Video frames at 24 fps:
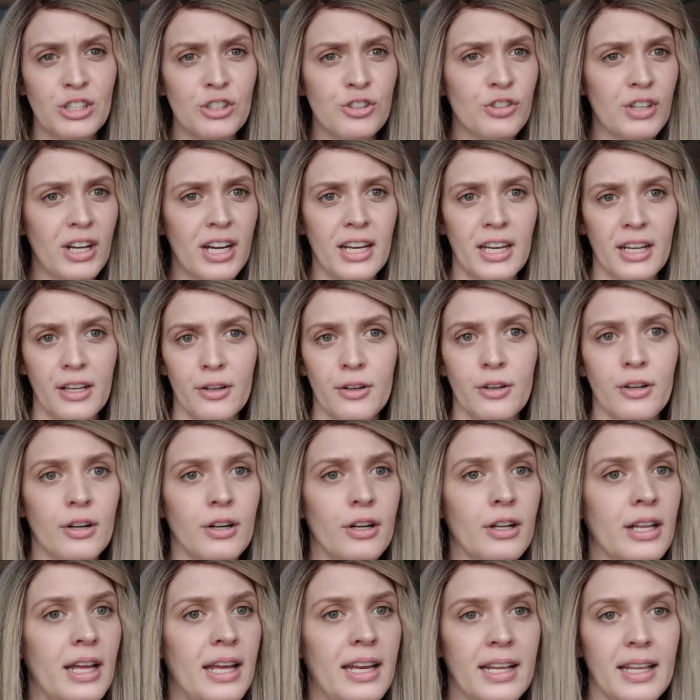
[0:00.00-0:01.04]
straighten,
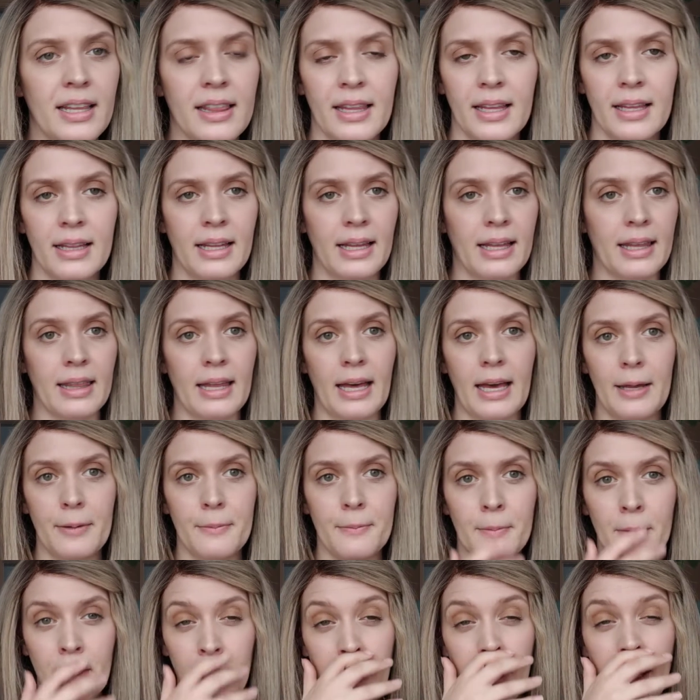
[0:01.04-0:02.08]
curl, anything like that.
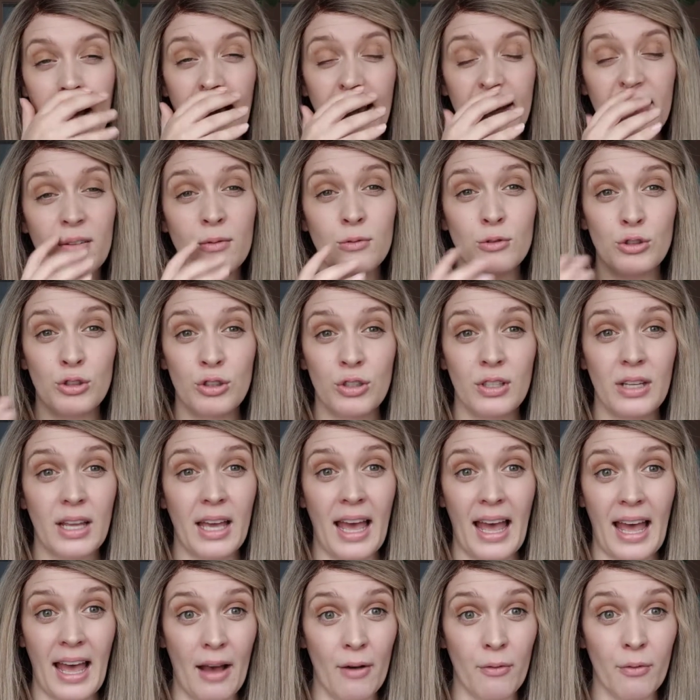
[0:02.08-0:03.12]
I don't
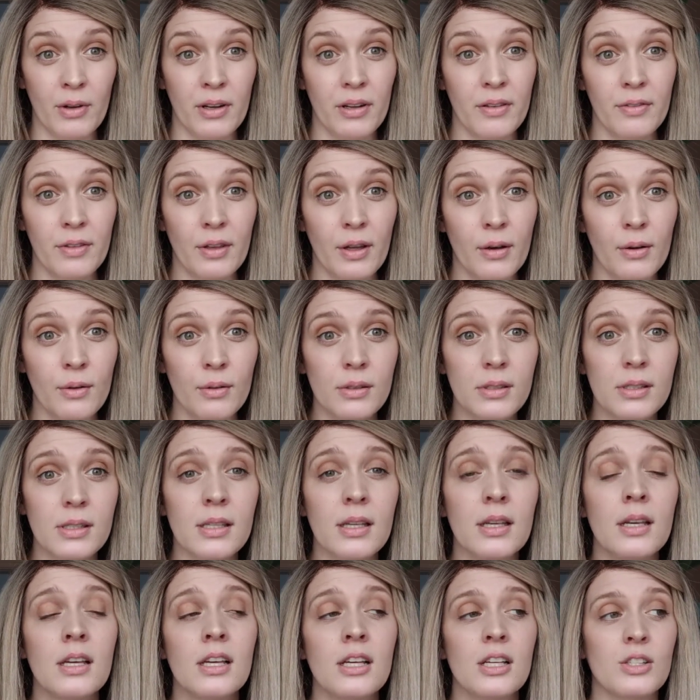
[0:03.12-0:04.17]
have one of
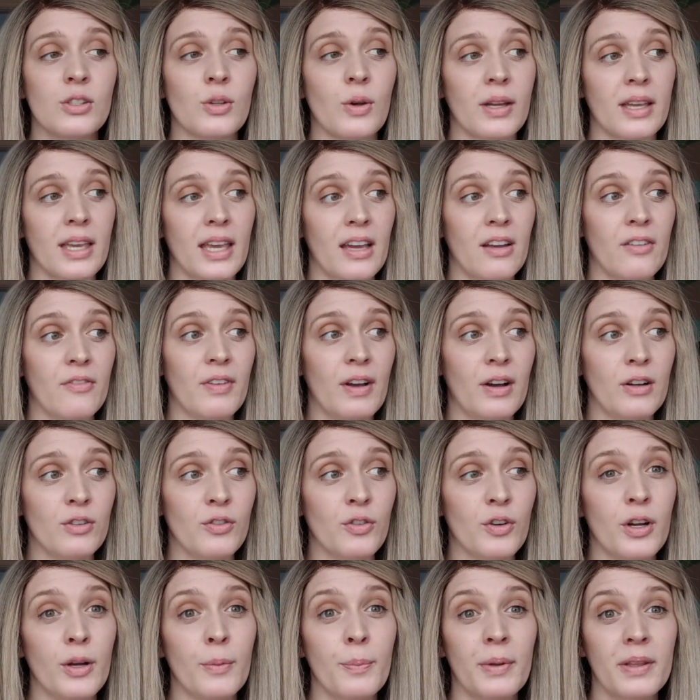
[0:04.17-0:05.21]
those, so I can't
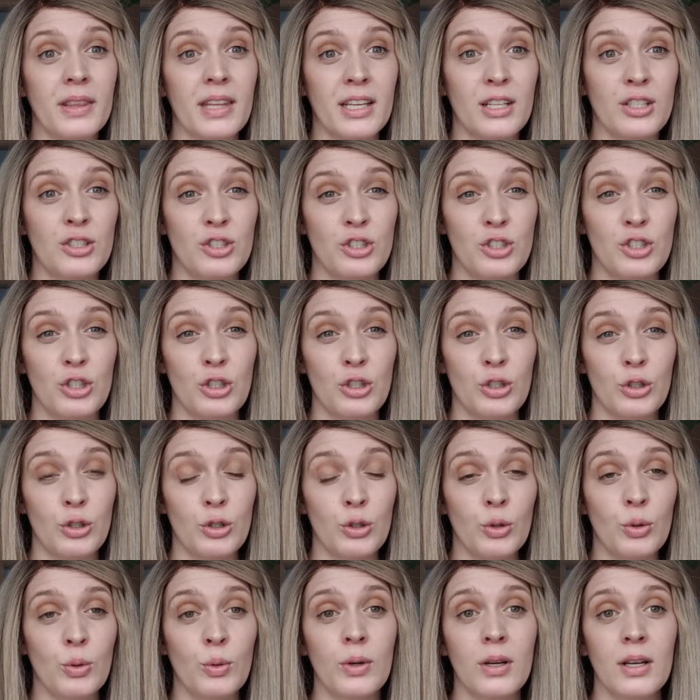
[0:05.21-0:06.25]
vouch for it, but they
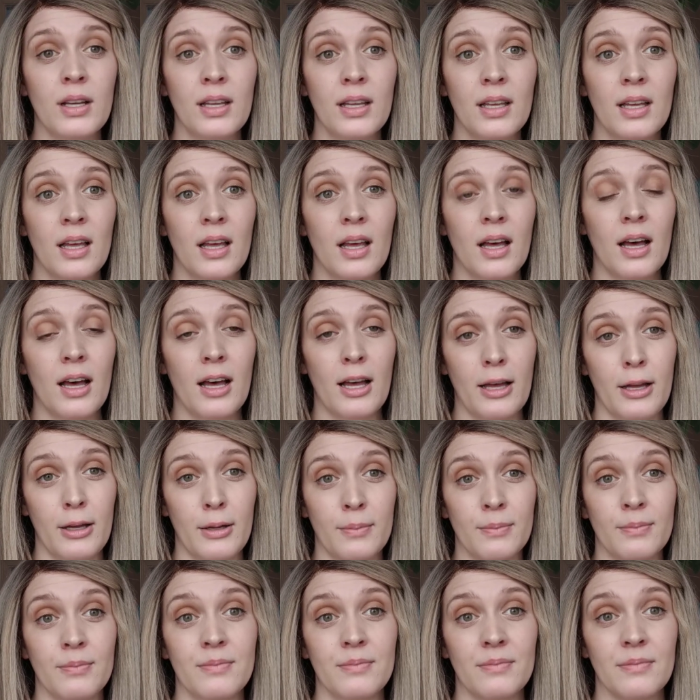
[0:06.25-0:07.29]
do
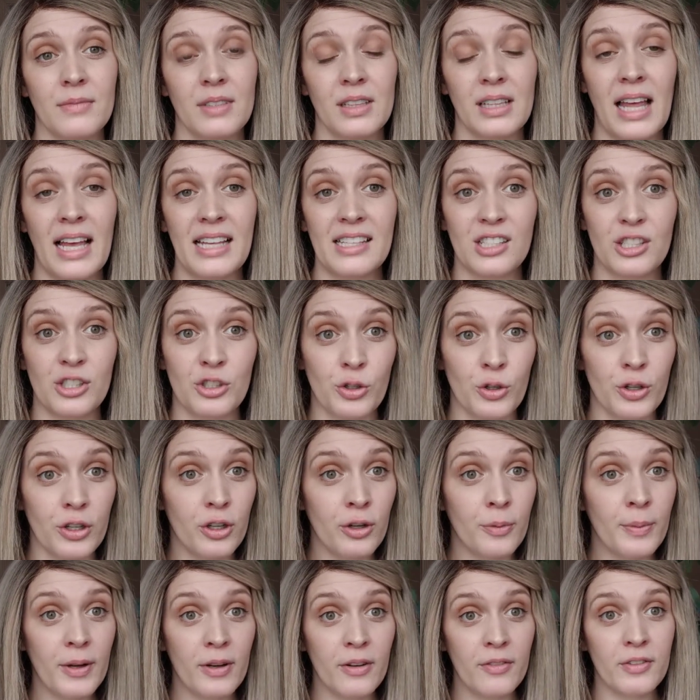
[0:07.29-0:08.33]
last a
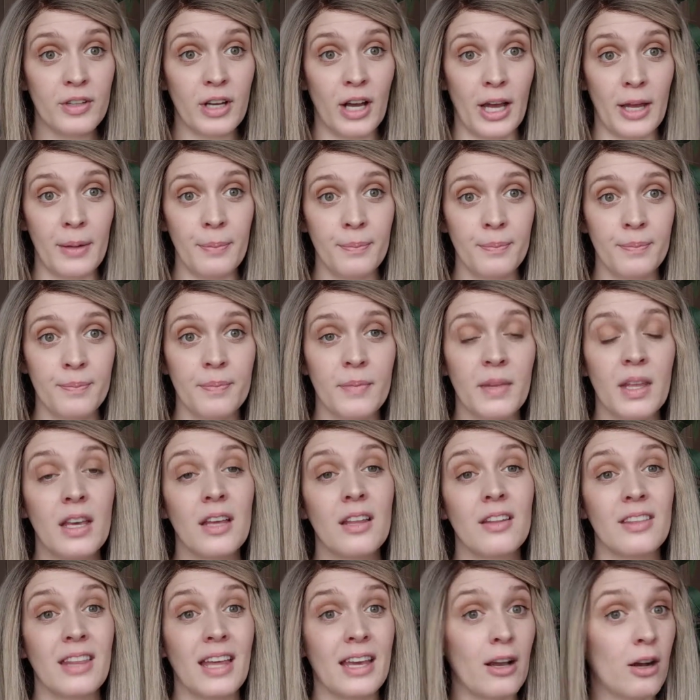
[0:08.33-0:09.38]
shorter amount of time.
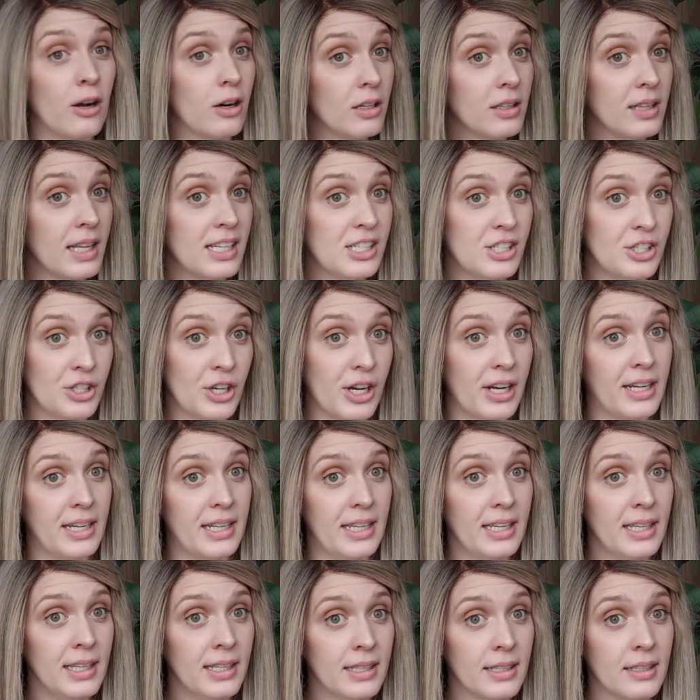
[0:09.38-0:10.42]
They are less
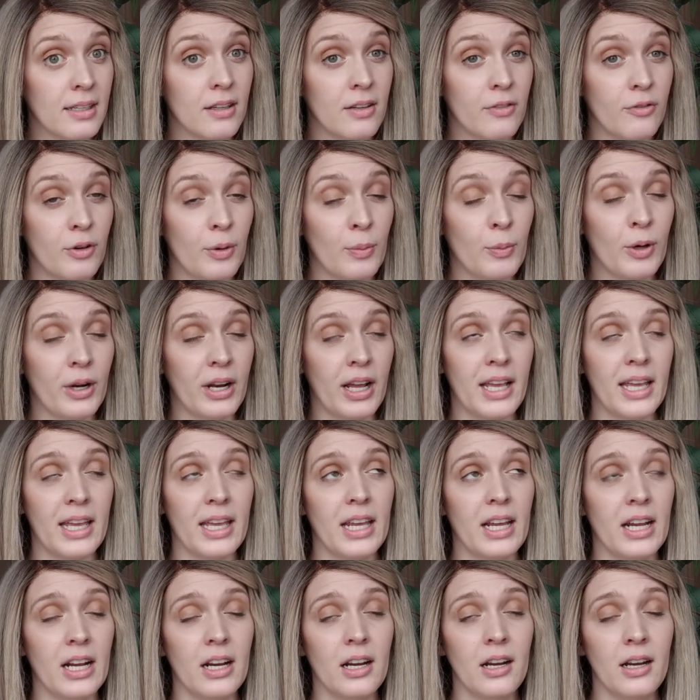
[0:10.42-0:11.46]
shiny from what I
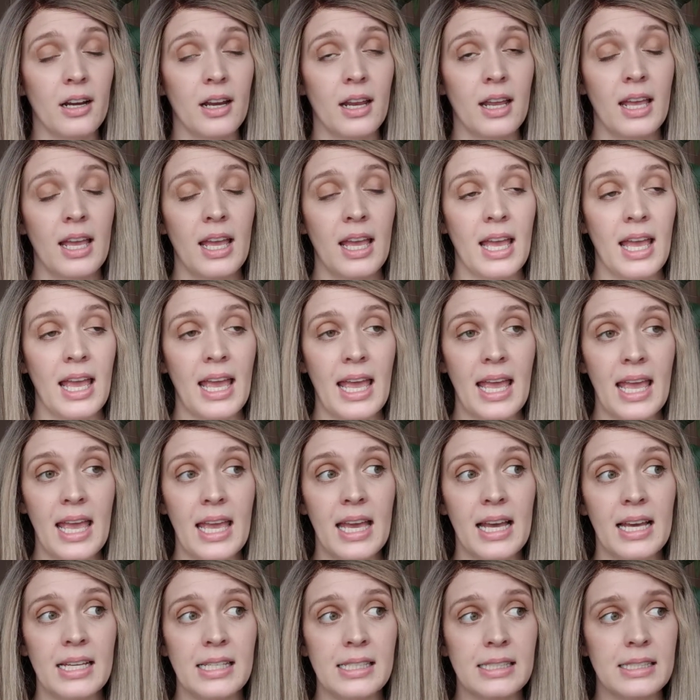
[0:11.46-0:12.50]
hear,
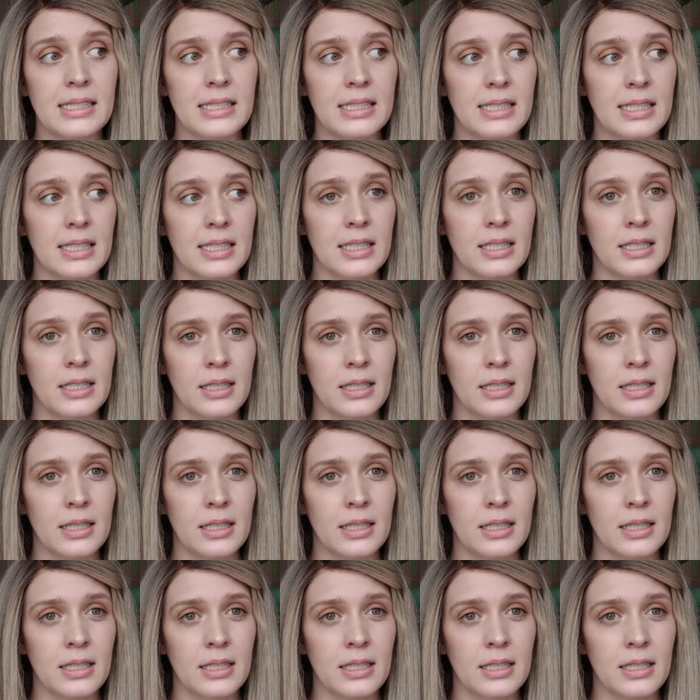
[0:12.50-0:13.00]
and